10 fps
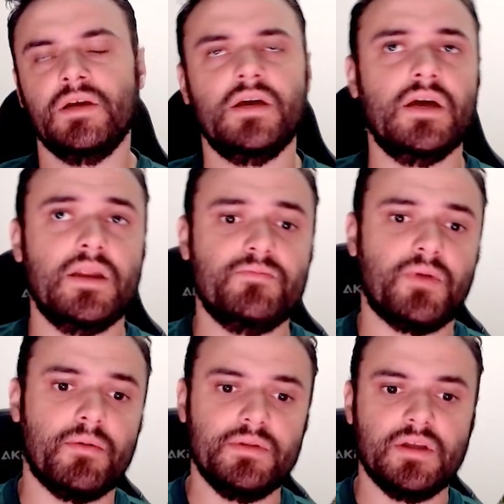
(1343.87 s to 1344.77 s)
And
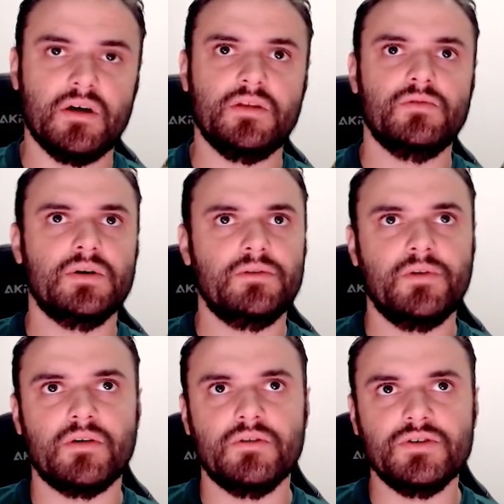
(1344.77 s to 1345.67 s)
probably in the other one,
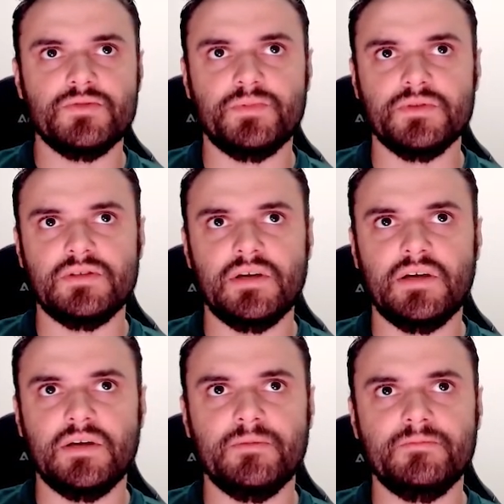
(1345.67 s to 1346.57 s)
we are going to put
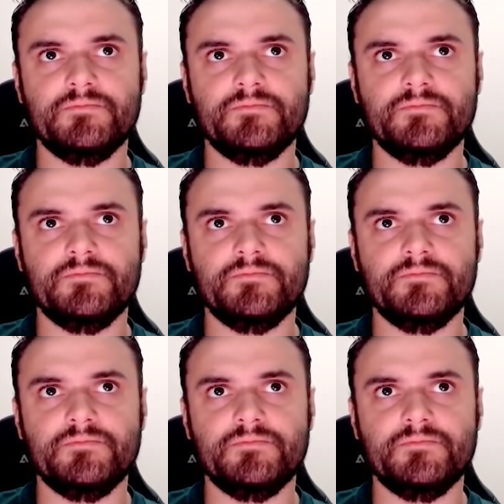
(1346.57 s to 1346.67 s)
the